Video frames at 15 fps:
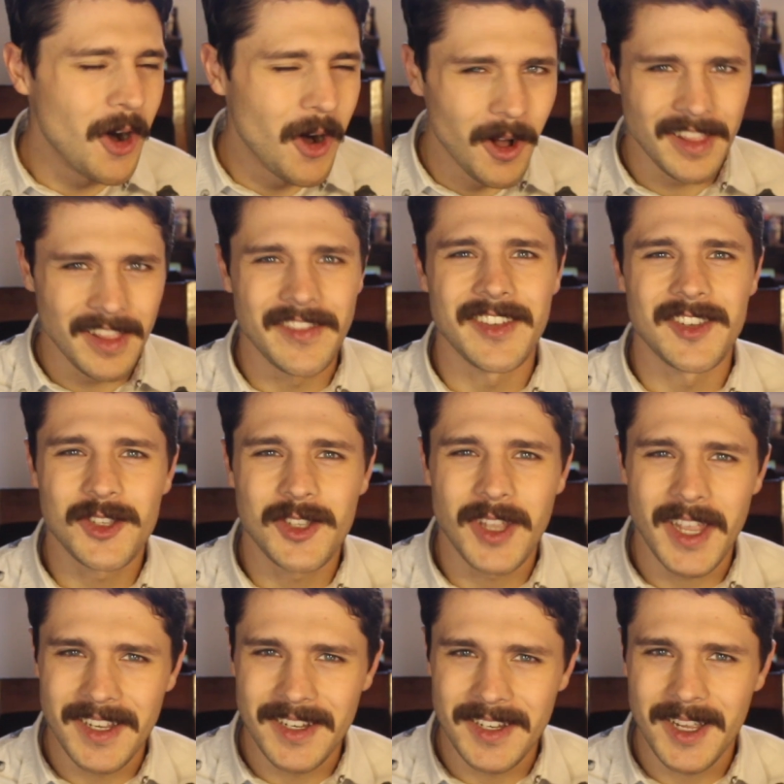all of his
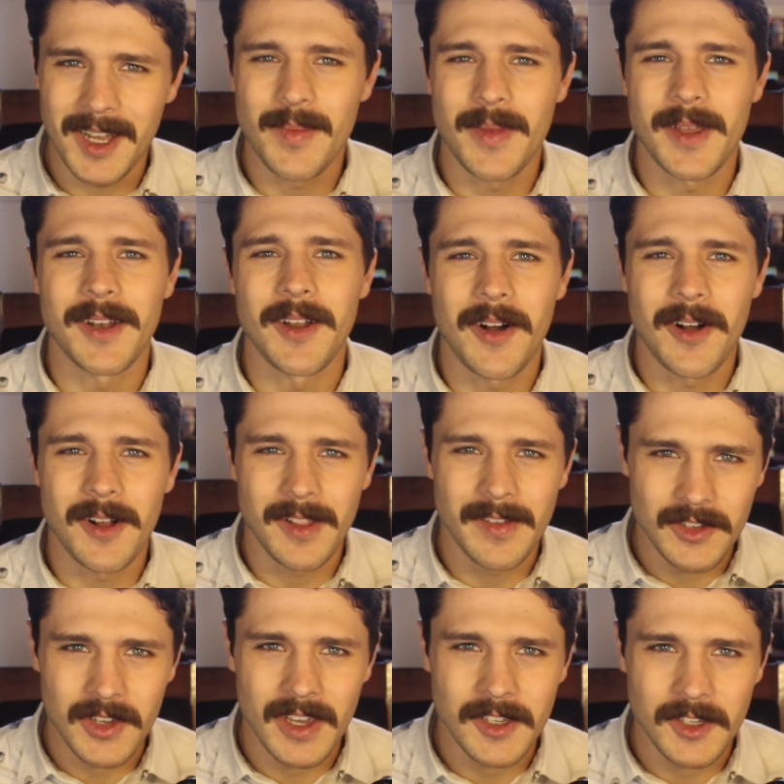stand-up and all of
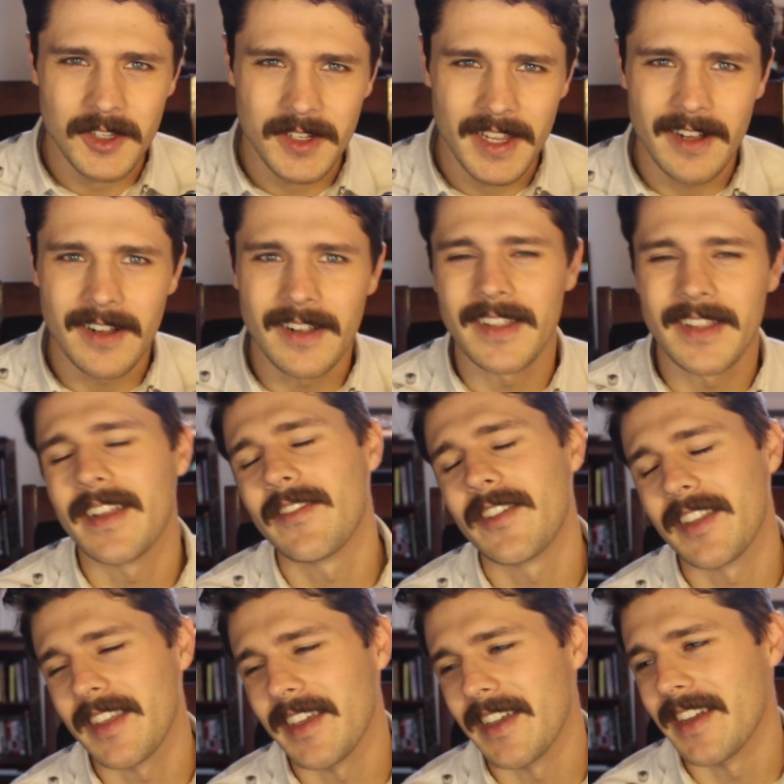his SNL and
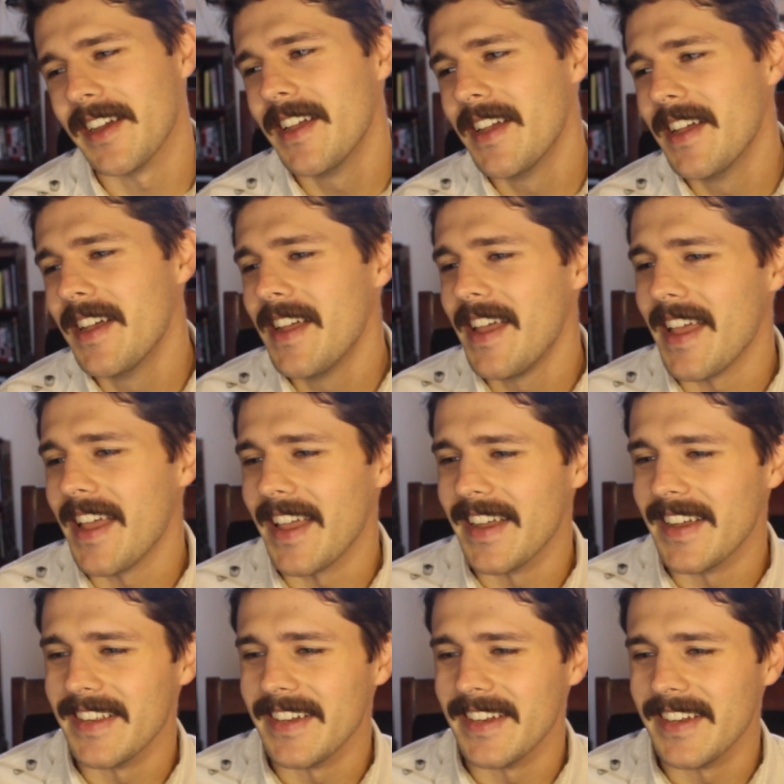everything.
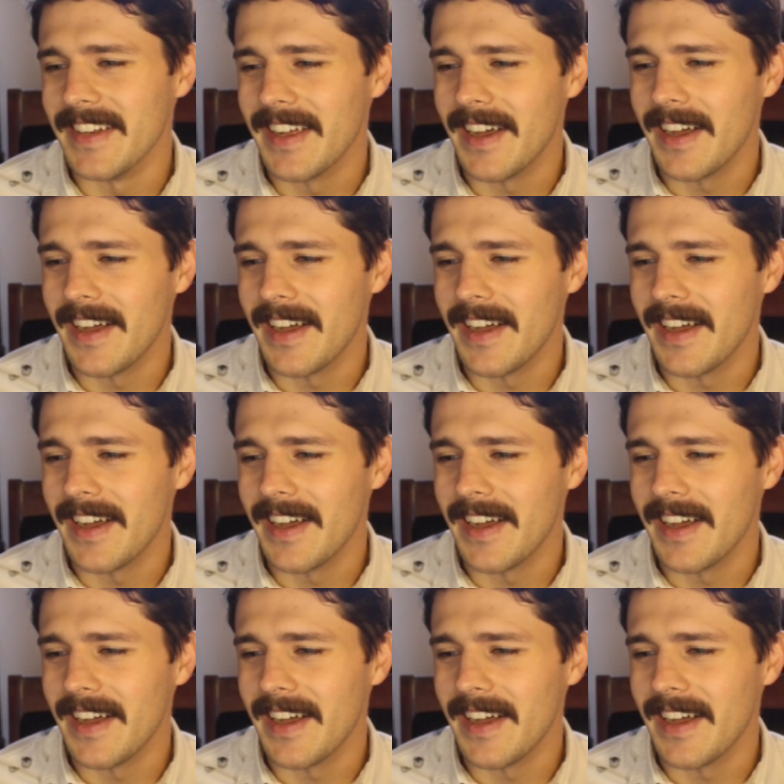And,